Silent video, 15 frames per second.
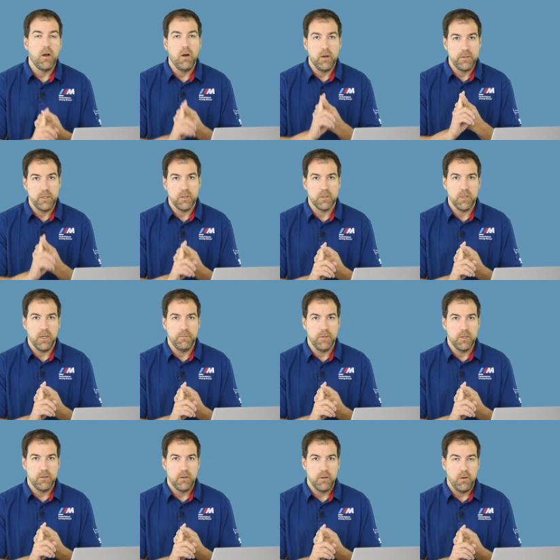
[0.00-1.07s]
on the
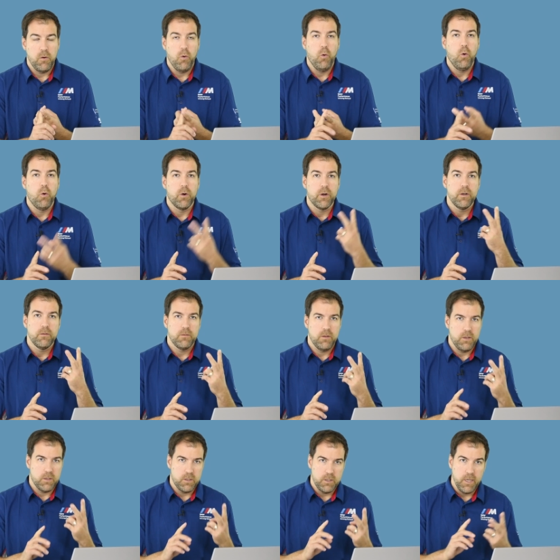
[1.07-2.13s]
assignment. Or
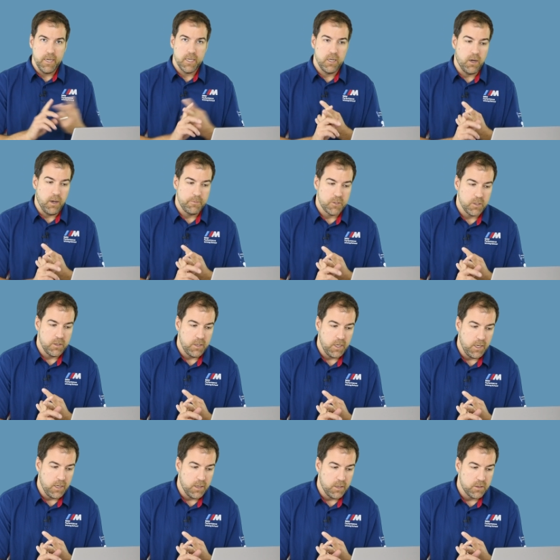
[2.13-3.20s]
the second option
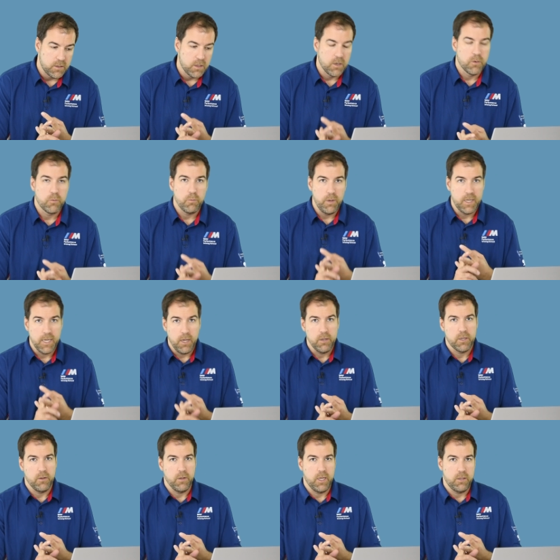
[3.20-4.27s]
is
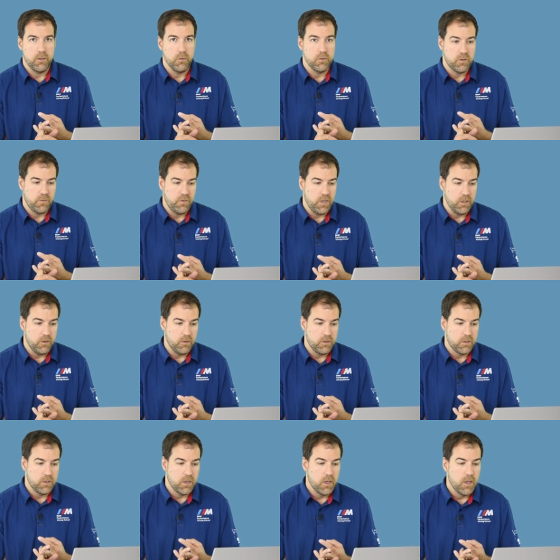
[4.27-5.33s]
recalculate those
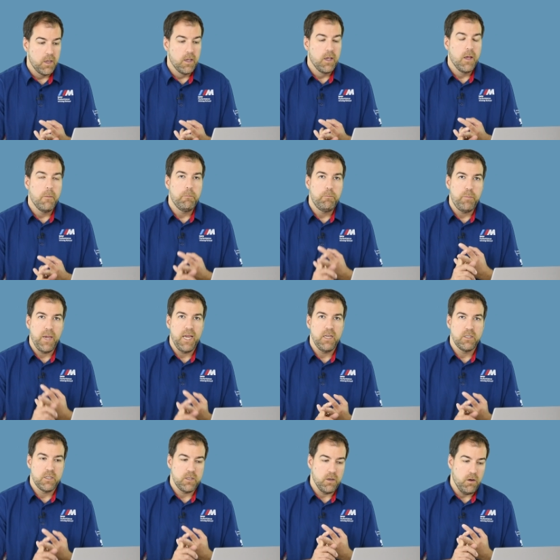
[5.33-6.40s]
fields
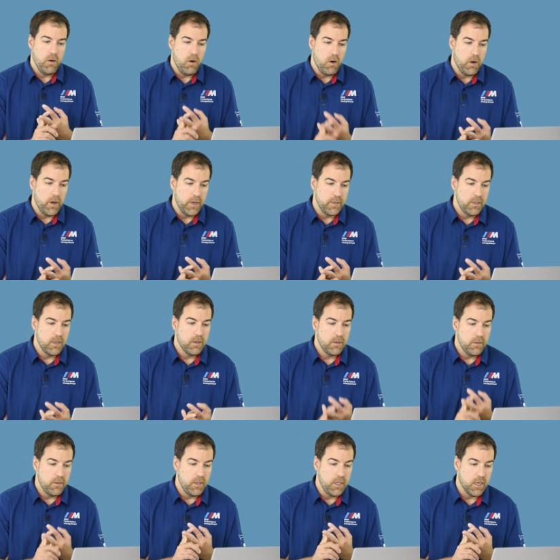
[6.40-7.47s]
based on
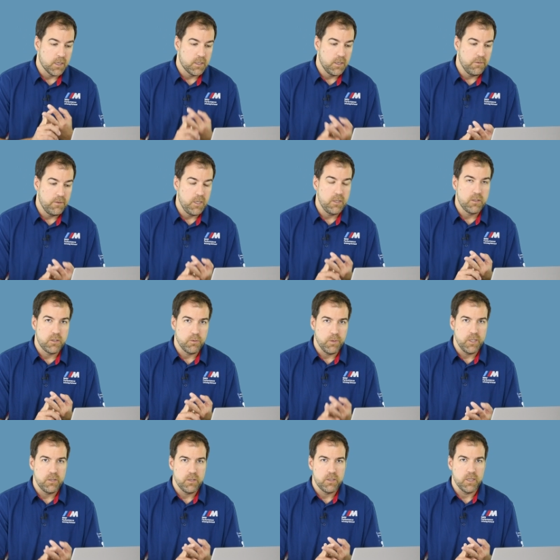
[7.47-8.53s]
the activity's
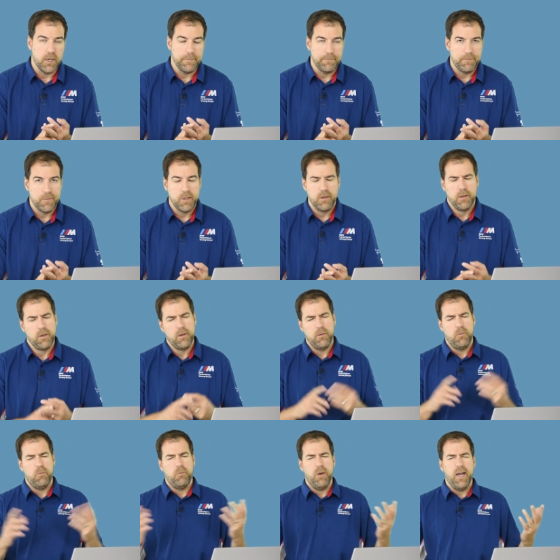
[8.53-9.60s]
duration type.
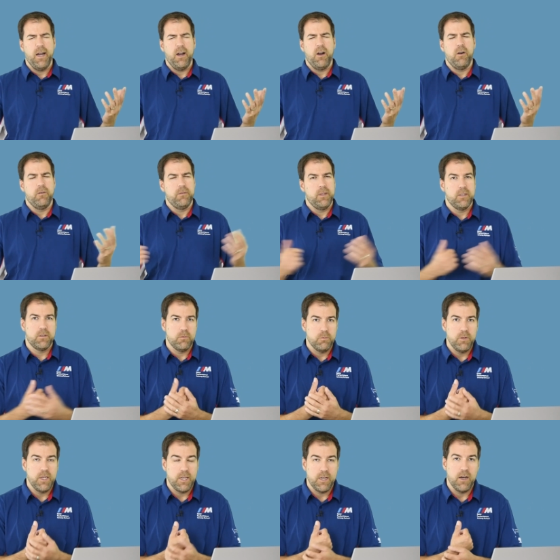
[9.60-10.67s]
Wow, that's a
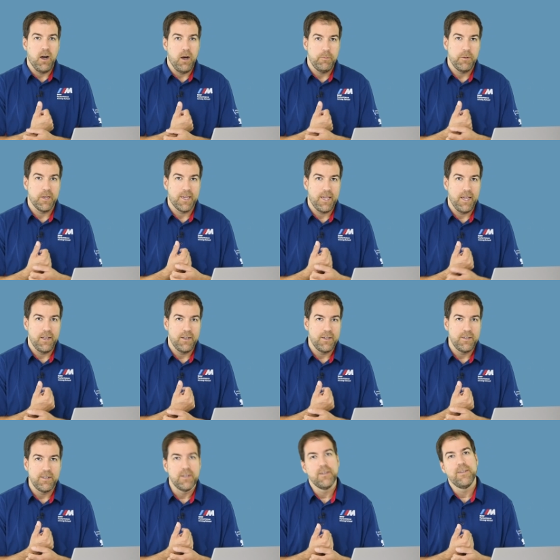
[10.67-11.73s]
really
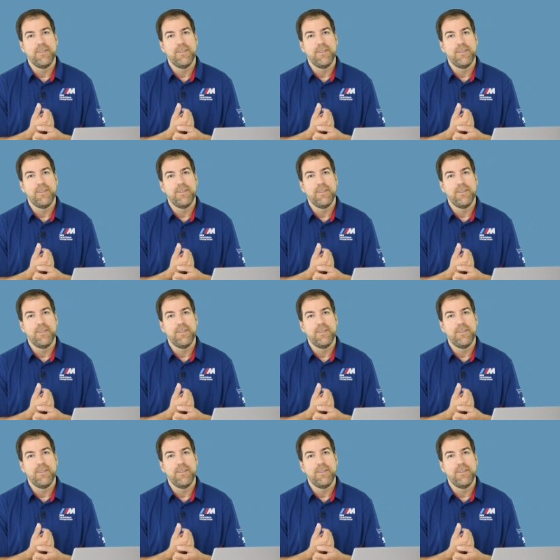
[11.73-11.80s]
complicated